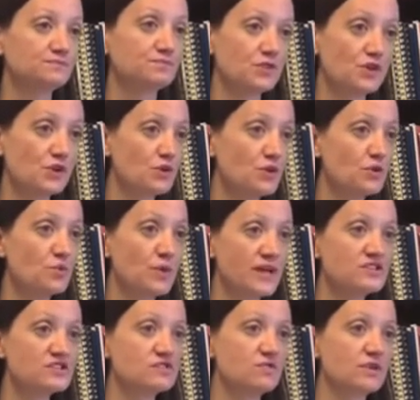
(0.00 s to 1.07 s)
There are a whole
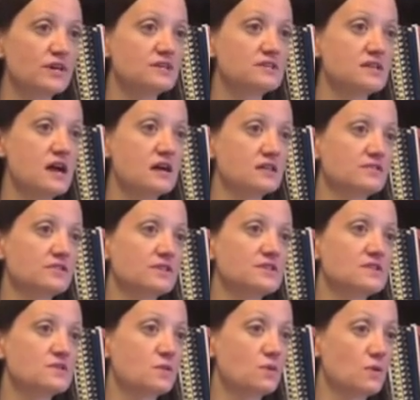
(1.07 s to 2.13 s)
range of ways
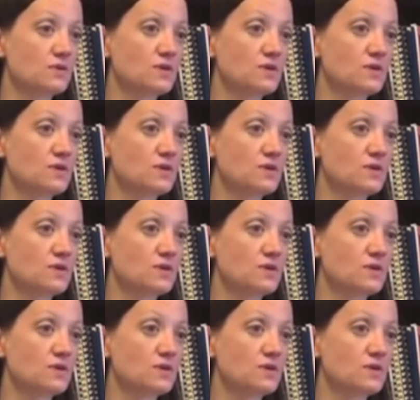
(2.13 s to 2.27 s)
activists or